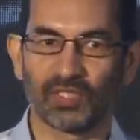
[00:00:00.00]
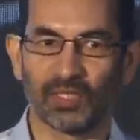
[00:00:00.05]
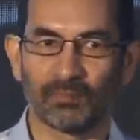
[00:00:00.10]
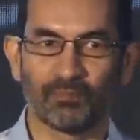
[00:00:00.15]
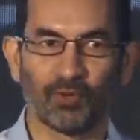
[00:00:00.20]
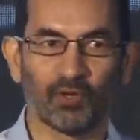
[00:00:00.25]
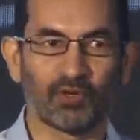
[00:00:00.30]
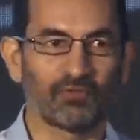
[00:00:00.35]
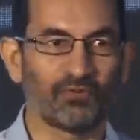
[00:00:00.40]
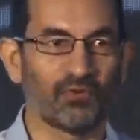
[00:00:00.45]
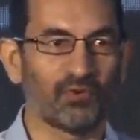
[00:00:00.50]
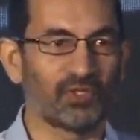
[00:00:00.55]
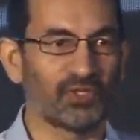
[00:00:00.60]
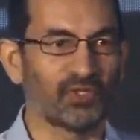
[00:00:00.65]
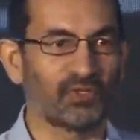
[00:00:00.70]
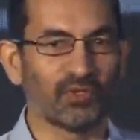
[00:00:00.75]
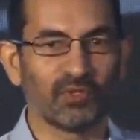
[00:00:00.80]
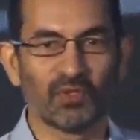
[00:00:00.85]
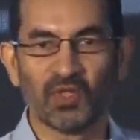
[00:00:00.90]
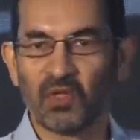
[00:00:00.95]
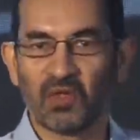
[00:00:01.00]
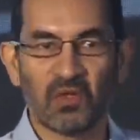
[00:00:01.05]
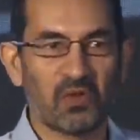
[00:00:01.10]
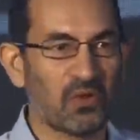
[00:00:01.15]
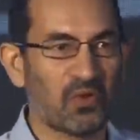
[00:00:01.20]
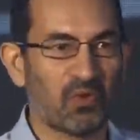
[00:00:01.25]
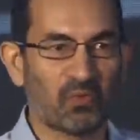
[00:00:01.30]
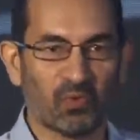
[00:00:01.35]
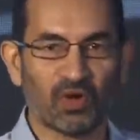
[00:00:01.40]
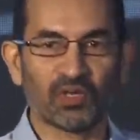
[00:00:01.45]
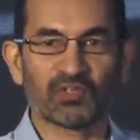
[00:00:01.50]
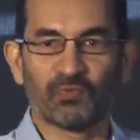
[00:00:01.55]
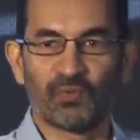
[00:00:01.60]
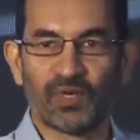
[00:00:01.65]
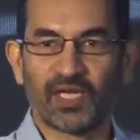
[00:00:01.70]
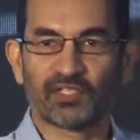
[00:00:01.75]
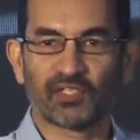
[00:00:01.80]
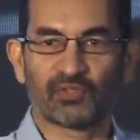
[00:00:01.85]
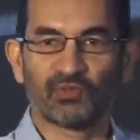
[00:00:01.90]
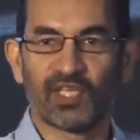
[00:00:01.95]
their portfolio,
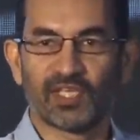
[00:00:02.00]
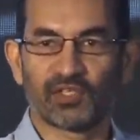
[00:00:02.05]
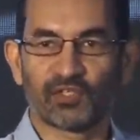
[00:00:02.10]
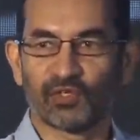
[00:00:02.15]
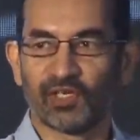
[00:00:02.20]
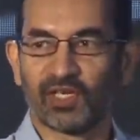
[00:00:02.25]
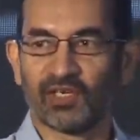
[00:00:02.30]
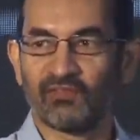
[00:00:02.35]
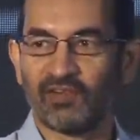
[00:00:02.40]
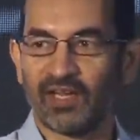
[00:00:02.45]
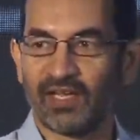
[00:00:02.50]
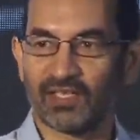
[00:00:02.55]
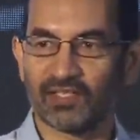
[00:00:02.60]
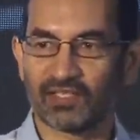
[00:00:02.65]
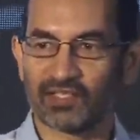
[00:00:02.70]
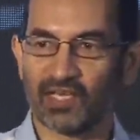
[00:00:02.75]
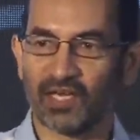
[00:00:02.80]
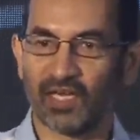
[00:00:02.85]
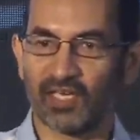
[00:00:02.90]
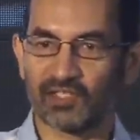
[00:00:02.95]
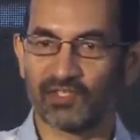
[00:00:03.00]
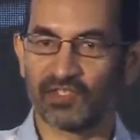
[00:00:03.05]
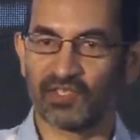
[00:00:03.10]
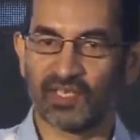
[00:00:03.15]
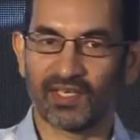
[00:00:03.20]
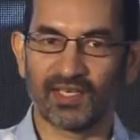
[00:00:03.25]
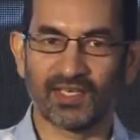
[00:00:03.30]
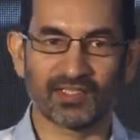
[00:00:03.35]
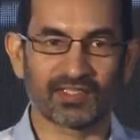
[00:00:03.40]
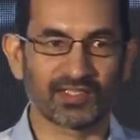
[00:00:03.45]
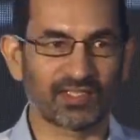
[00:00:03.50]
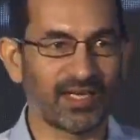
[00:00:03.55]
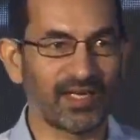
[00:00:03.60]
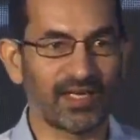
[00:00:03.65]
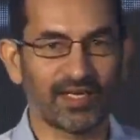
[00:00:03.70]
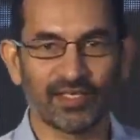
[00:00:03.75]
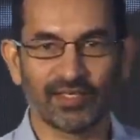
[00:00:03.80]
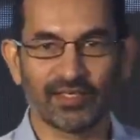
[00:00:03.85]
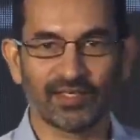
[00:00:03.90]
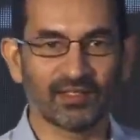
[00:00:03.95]
where should they invest, aaj real
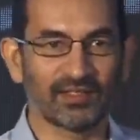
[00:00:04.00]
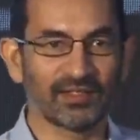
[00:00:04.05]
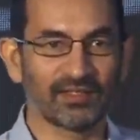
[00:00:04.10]
estate,